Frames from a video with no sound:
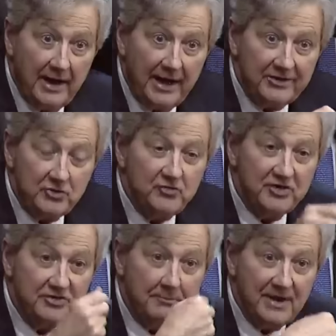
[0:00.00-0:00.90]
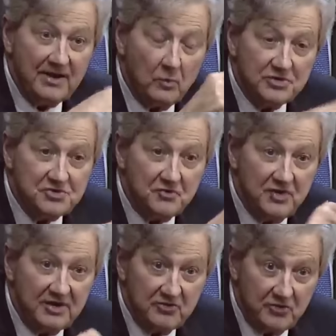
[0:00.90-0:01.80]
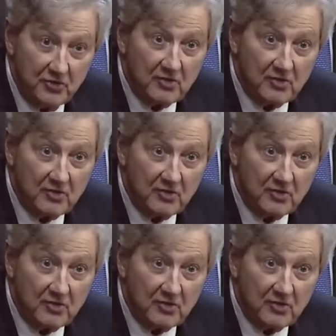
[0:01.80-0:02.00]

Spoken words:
and you did to me what you did to your